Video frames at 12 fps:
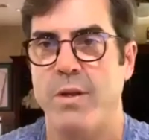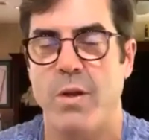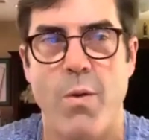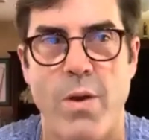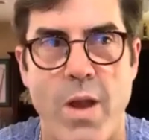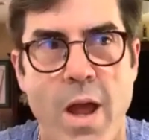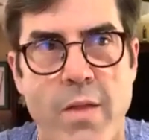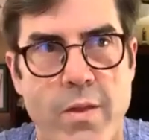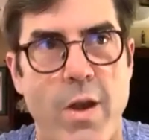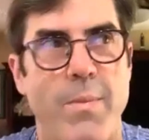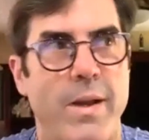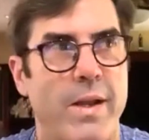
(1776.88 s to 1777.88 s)
going on
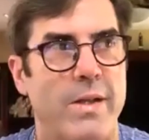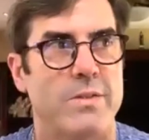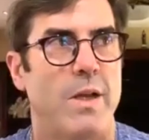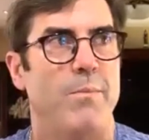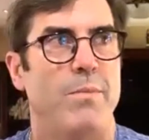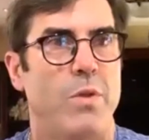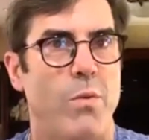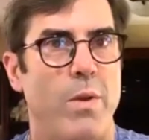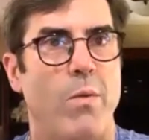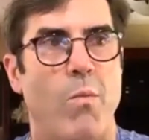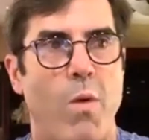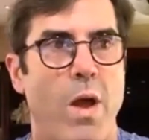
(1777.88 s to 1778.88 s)
there, because I'm
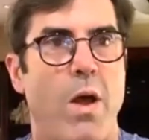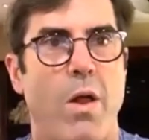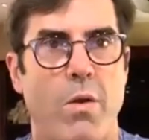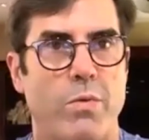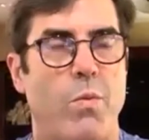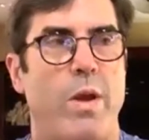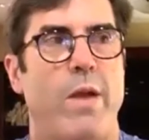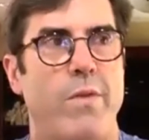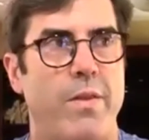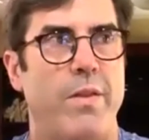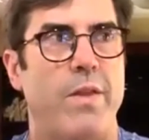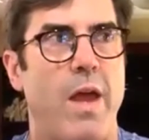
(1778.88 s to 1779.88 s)
doing well or whatever
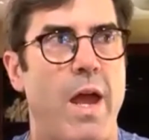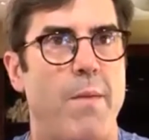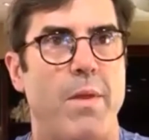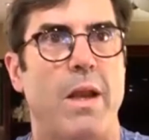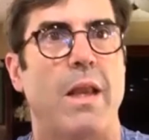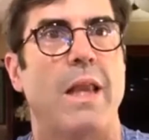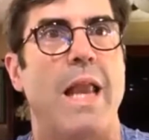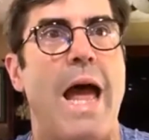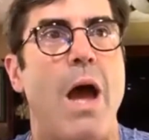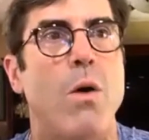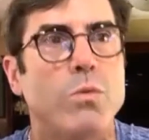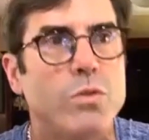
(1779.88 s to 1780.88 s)
at the time that
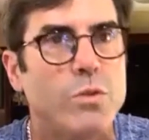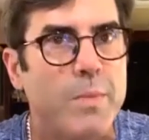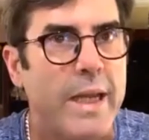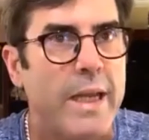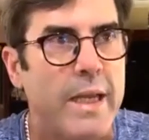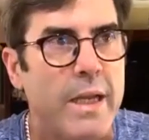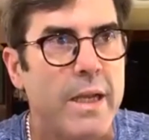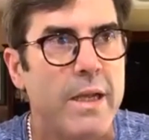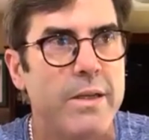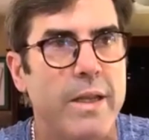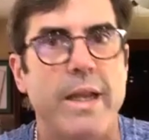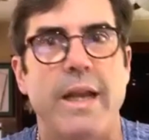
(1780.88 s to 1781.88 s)
allows me
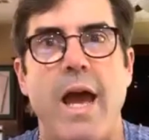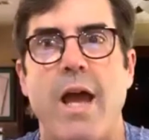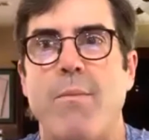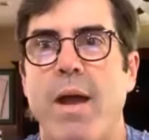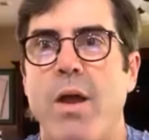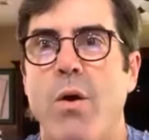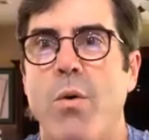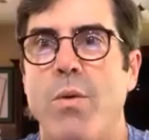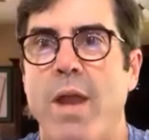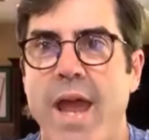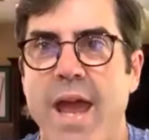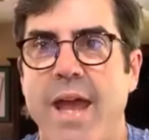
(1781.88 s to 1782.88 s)
to get out of my own
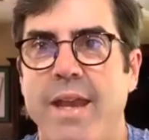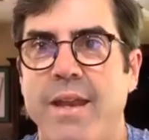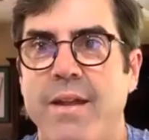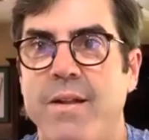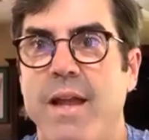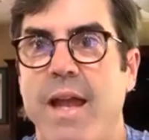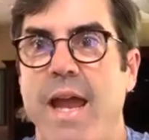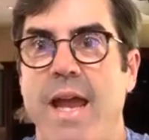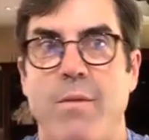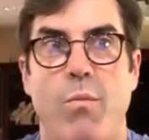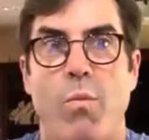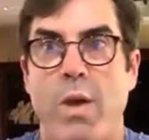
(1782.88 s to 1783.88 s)
head
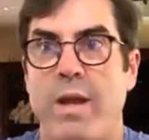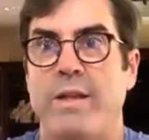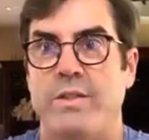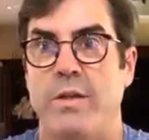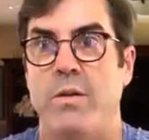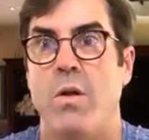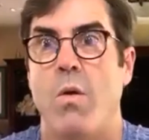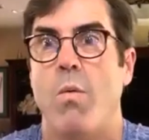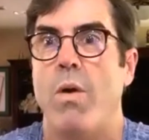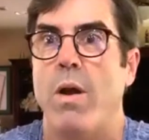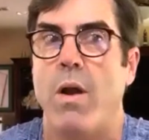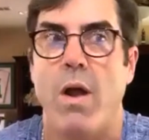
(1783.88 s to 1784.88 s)
and witness it.
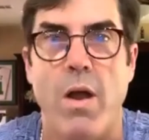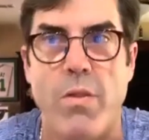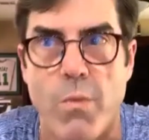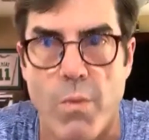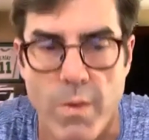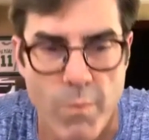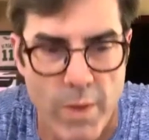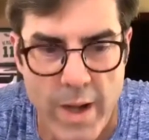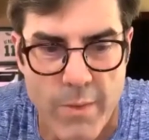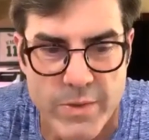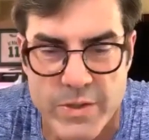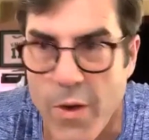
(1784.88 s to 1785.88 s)
Where when I
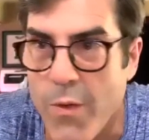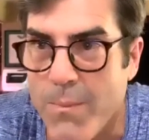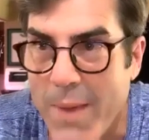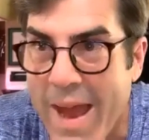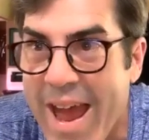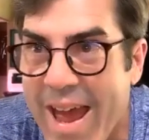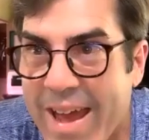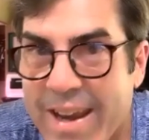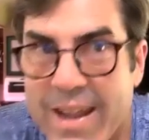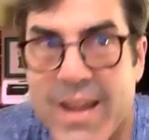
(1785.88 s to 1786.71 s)
was going bad,